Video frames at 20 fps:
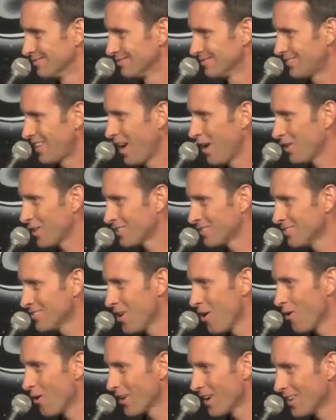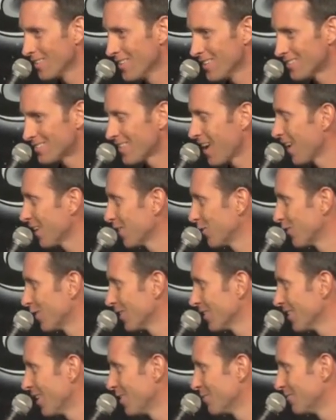There is no one on this side of the
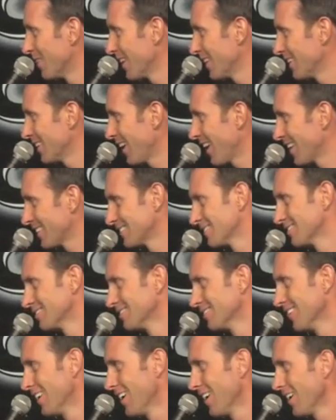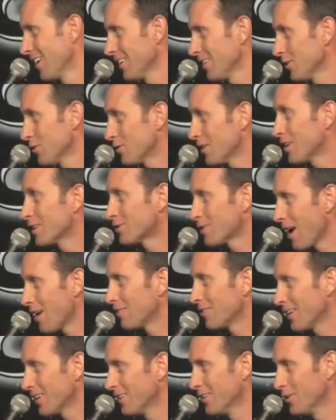world. Oh, my God. You think
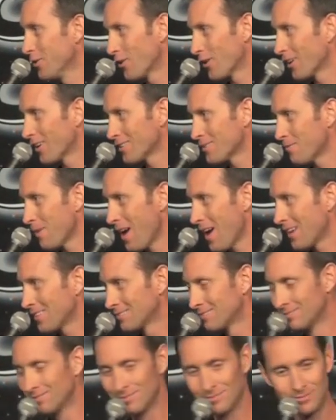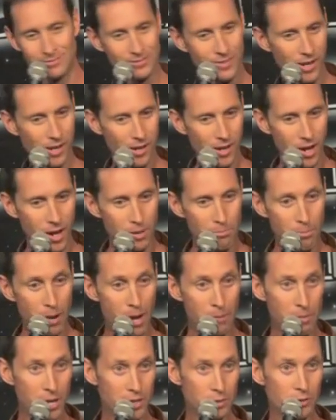traffic in New York is bad?
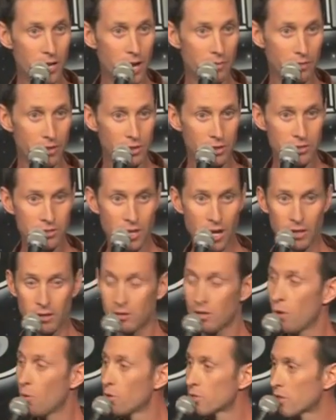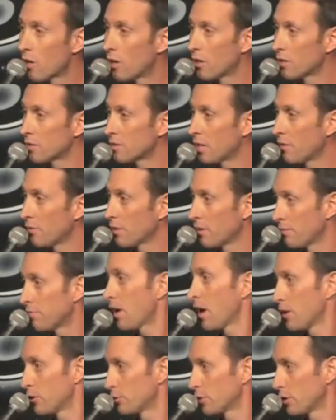Bombay traffic looks like Noah's Ark is having a
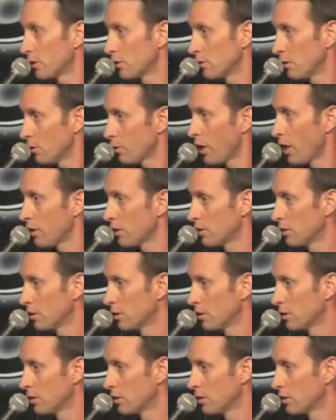fire drill, okay?